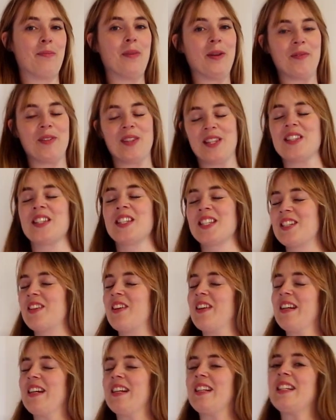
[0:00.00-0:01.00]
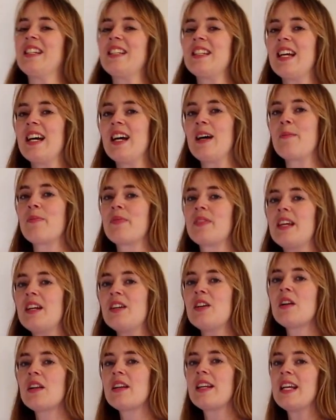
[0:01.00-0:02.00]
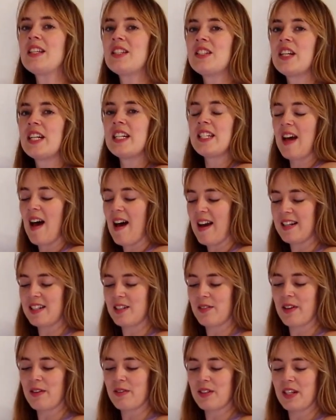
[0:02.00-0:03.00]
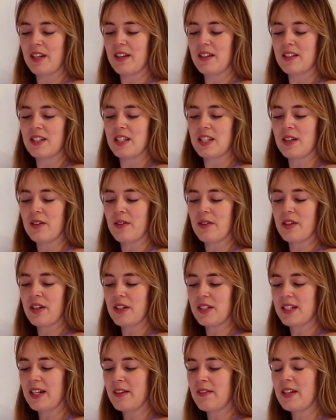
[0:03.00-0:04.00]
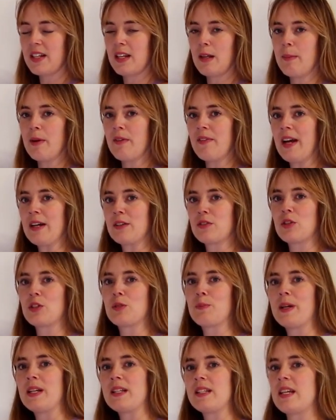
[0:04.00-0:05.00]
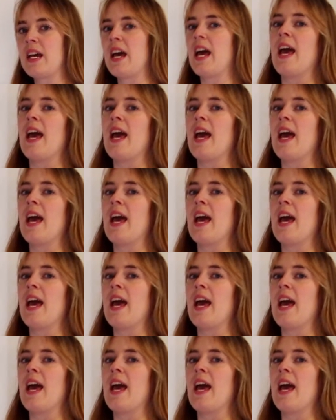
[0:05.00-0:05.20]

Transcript: maybe this is not it. They're not necessarily tight around here, so there's definitely a little bit of extra space